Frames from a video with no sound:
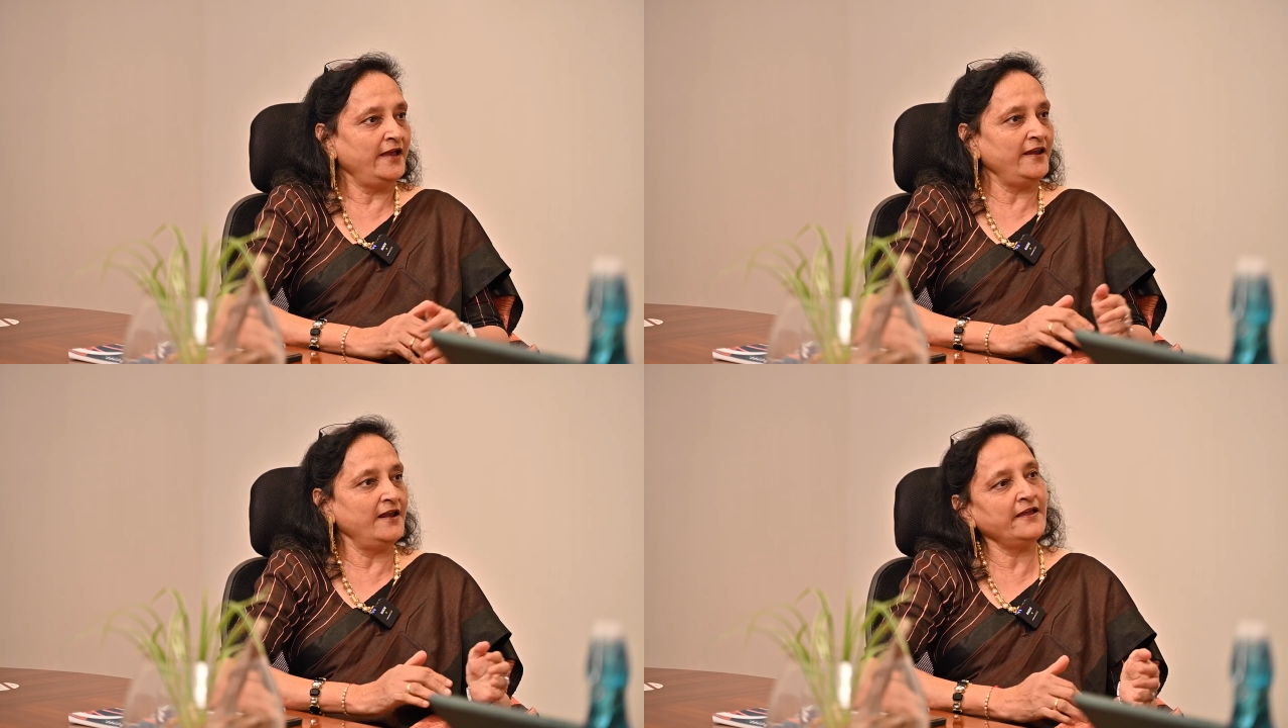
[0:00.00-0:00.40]

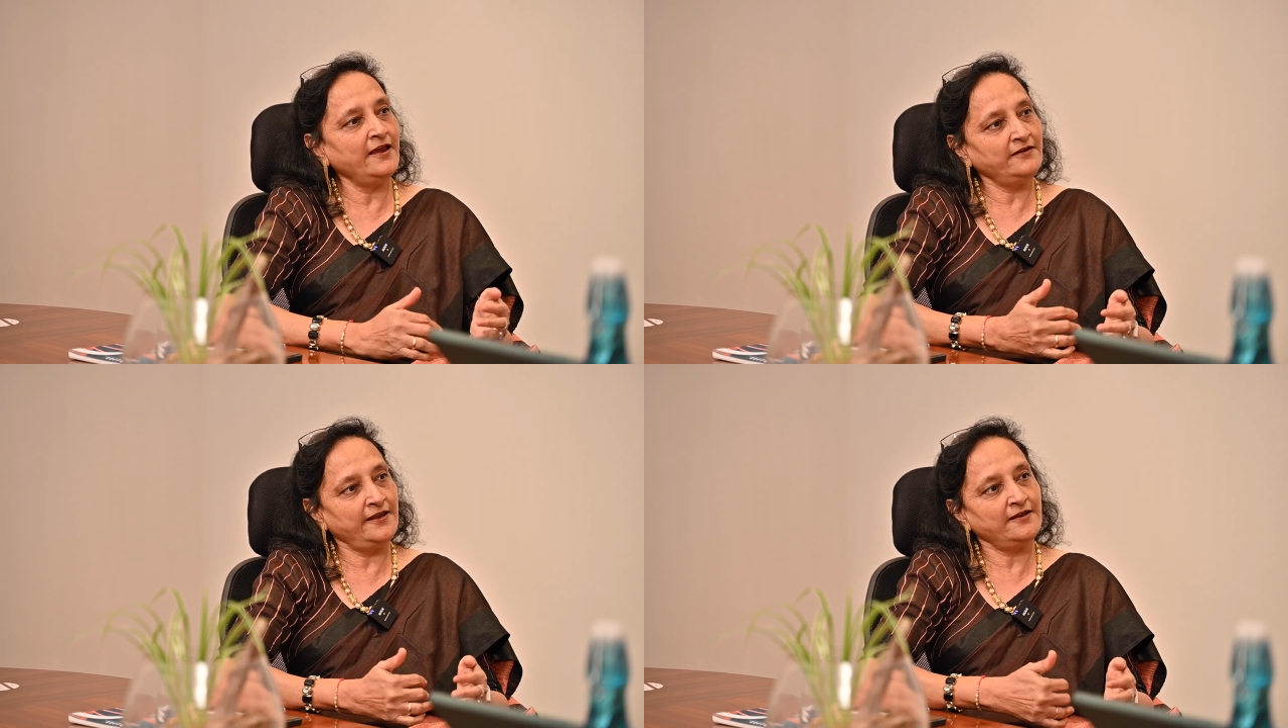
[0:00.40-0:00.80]
and
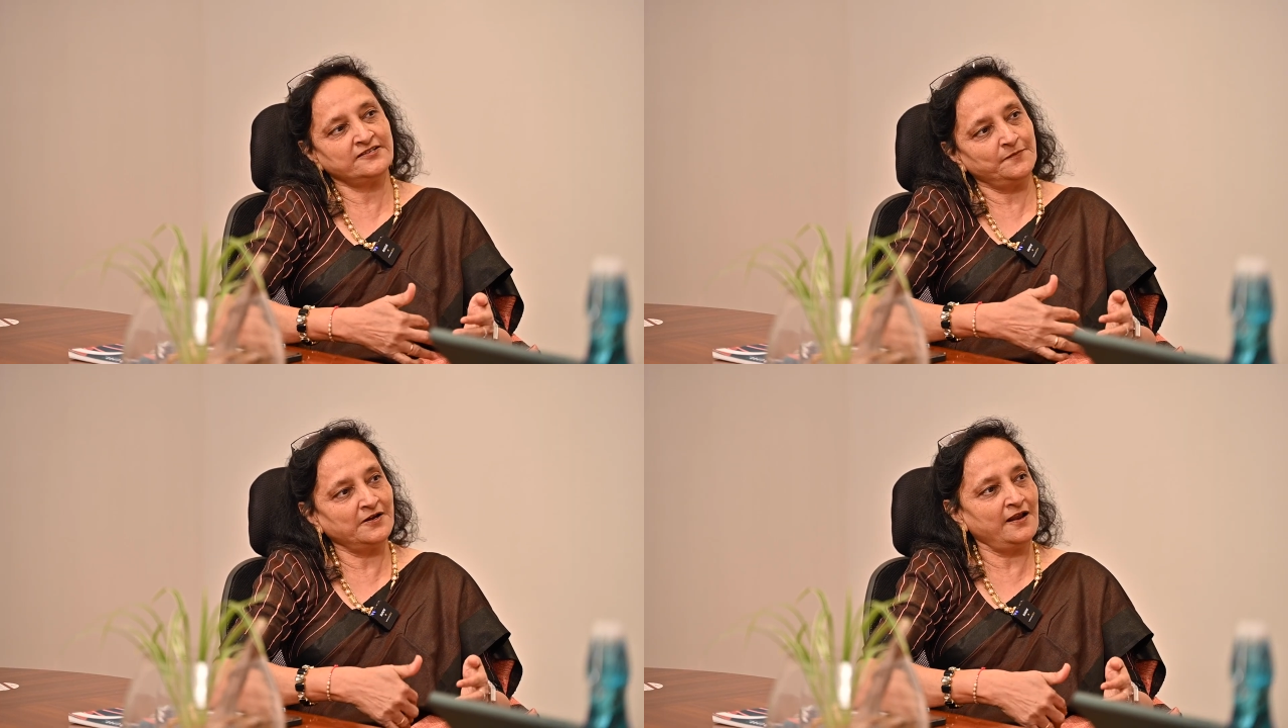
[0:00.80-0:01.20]
again take
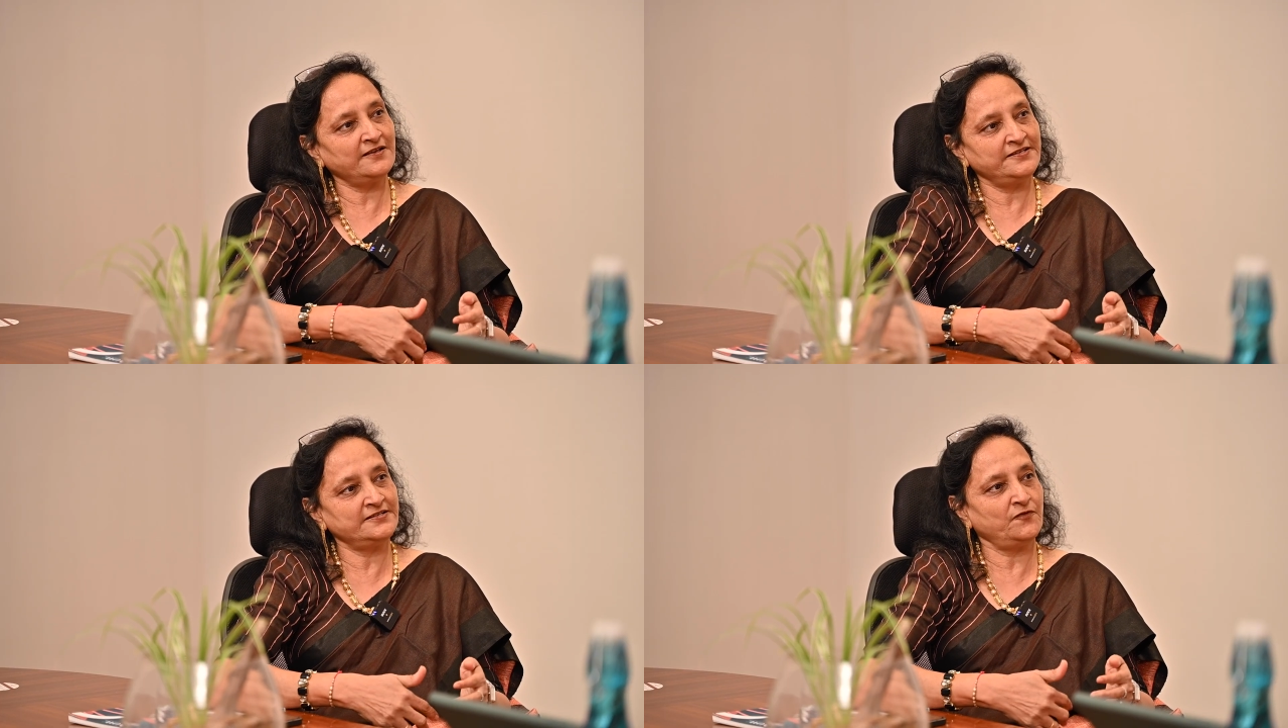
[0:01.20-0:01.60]
some
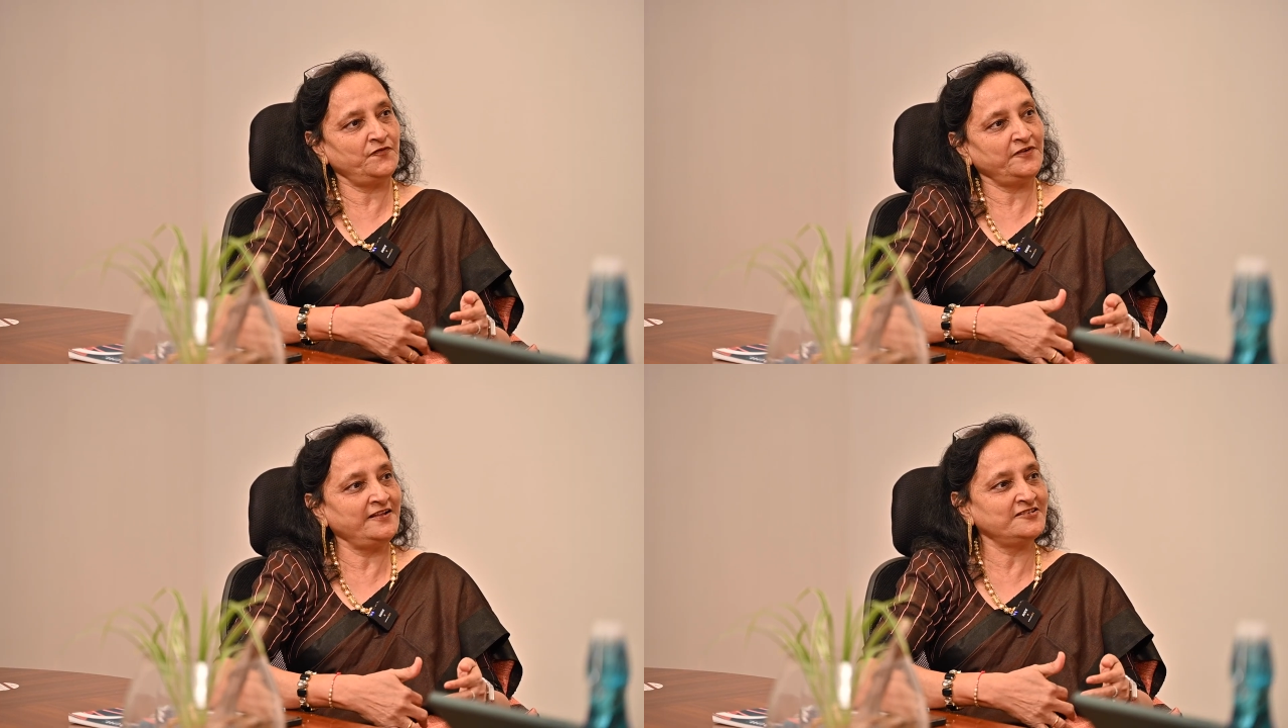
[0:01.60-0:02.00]
classes of 10th